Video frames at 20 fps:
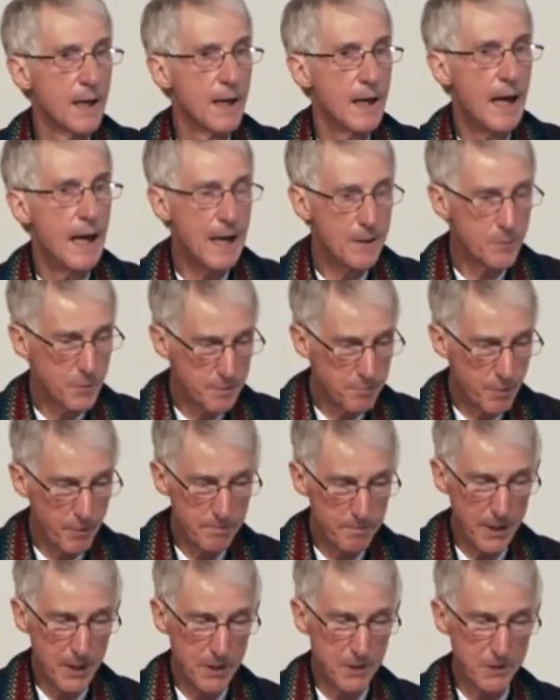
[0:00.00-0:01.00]
I would
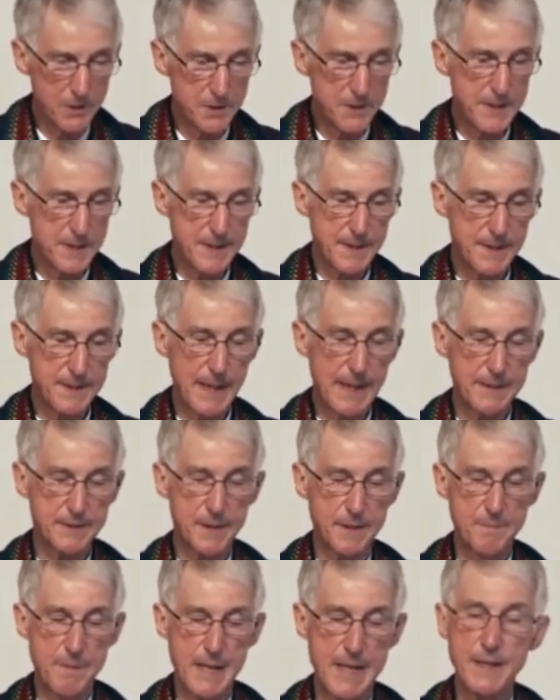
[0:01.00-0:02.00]
propose that
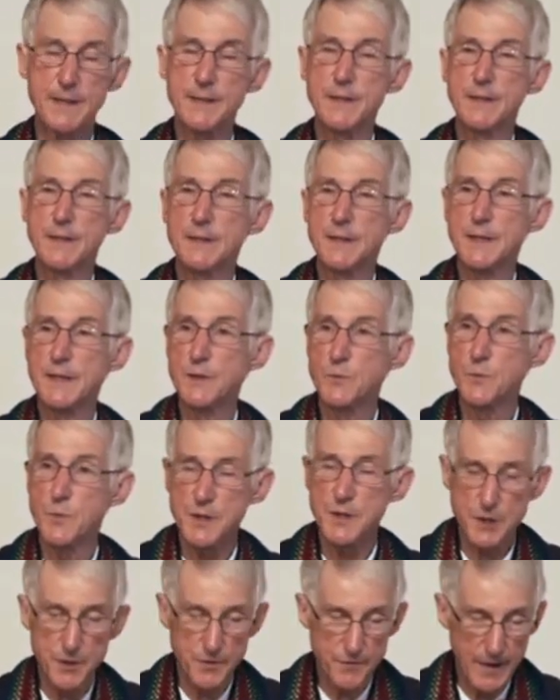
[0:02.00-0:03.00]
the manner in
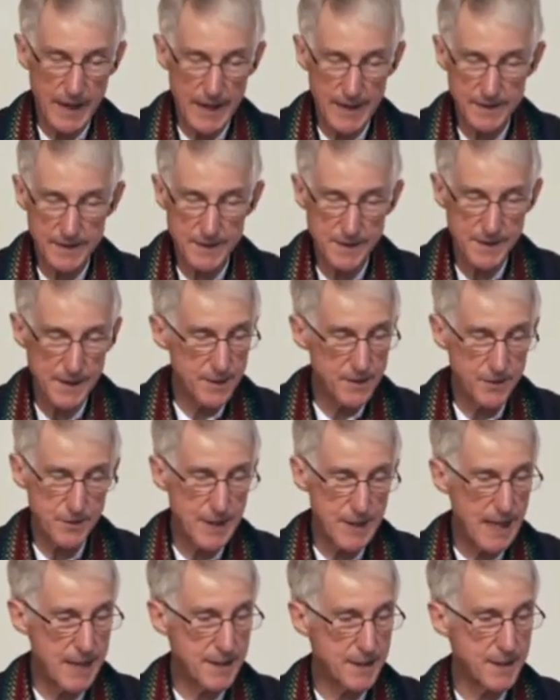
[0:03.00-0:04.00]
which Fox and
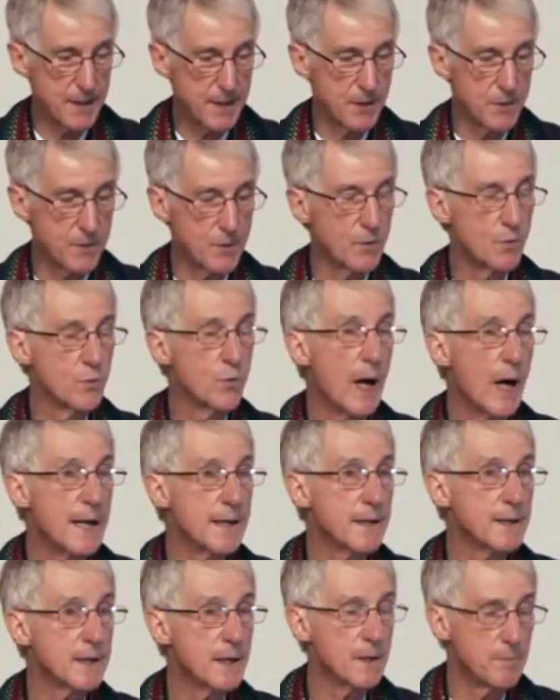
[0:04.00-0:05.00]
O'Donohue
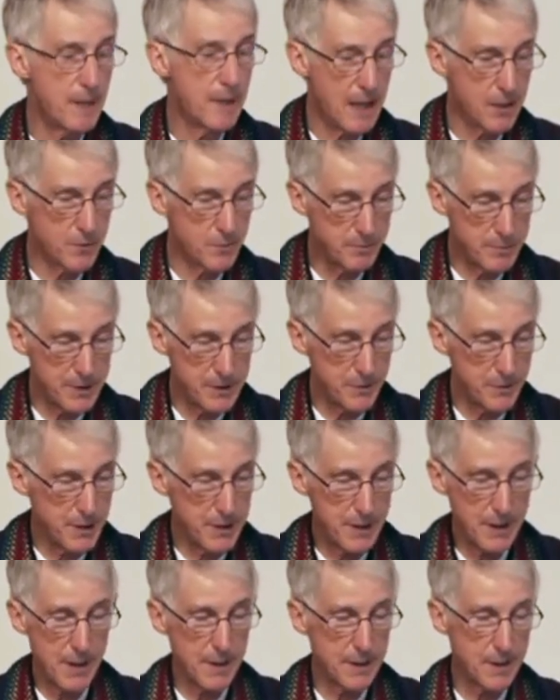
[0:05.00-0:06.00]
write about
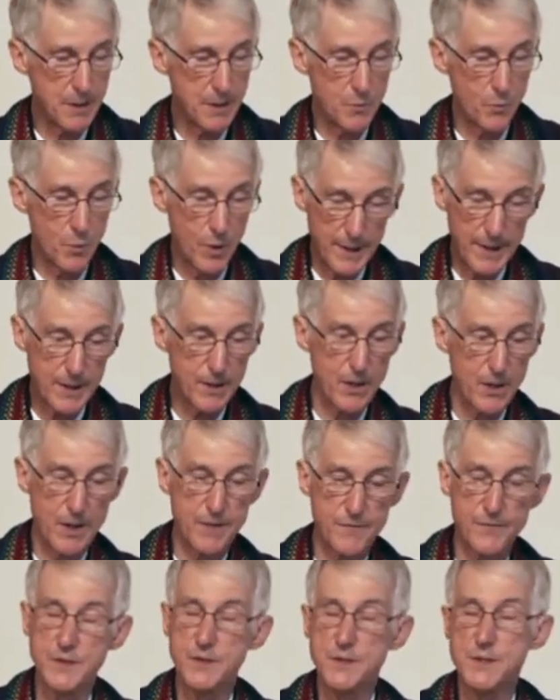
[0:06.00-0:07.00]
beauty and what it
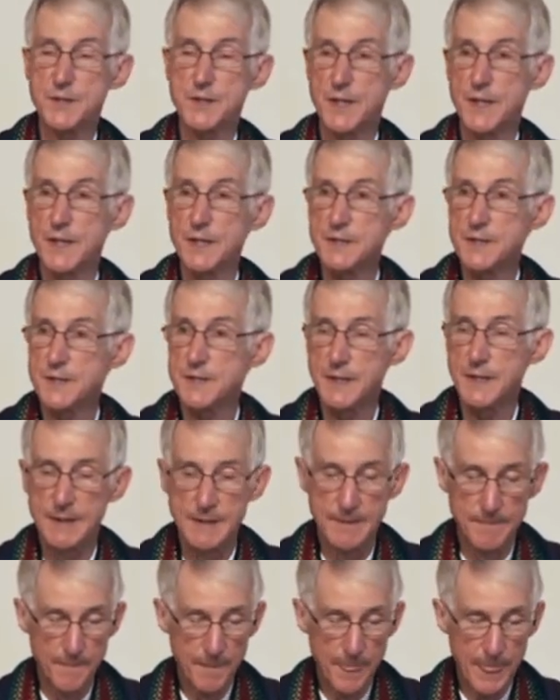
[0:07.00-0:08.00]
offers us
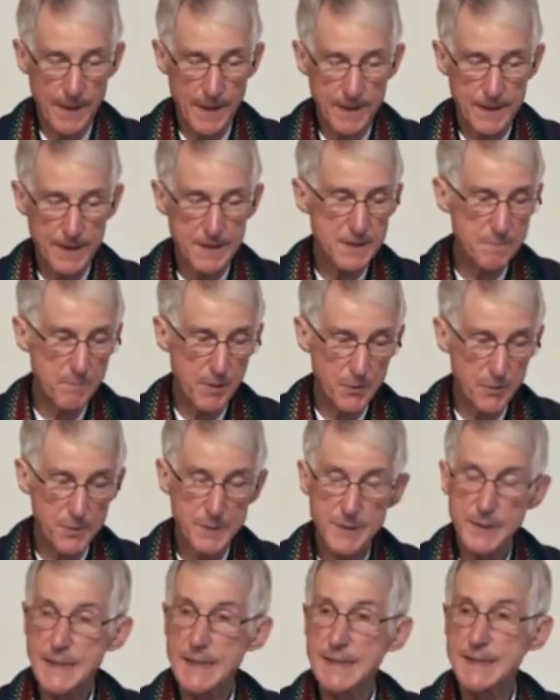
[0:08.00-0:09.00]
is
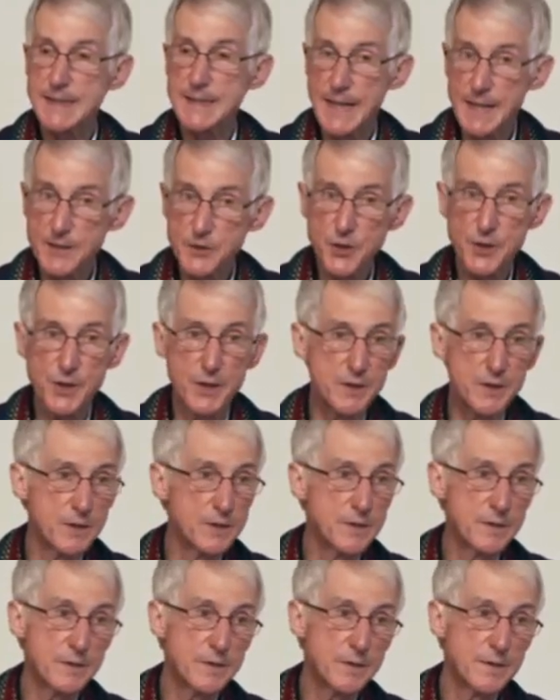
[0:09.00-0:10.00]
both intentional
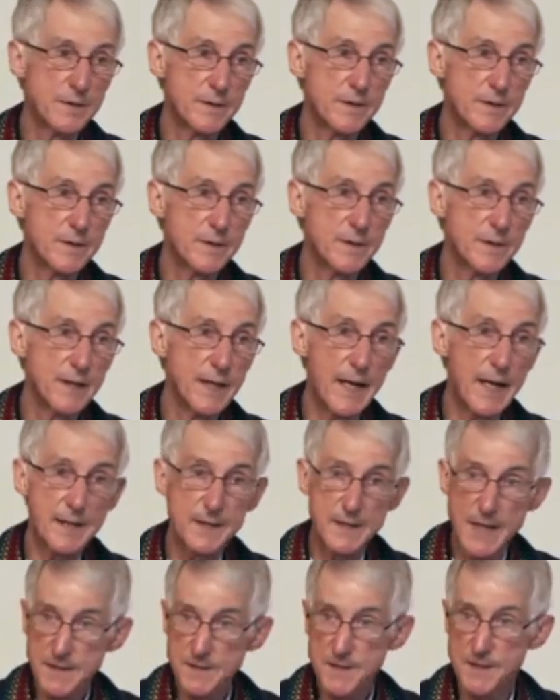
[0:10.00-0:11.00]
and
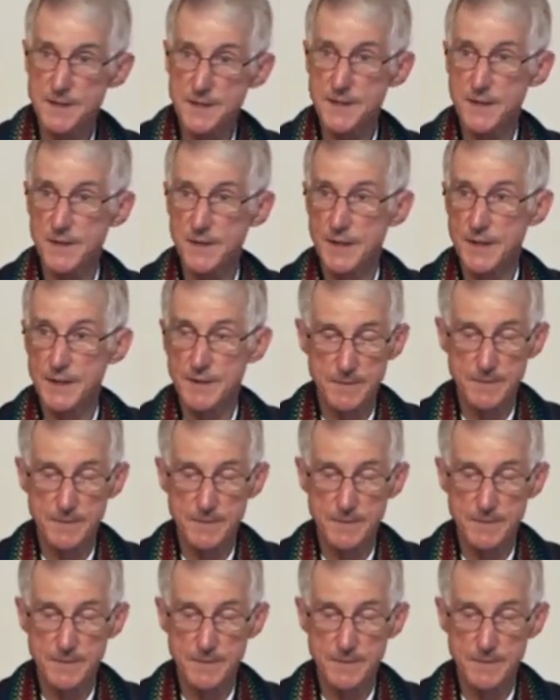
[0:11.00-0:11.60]
necessary.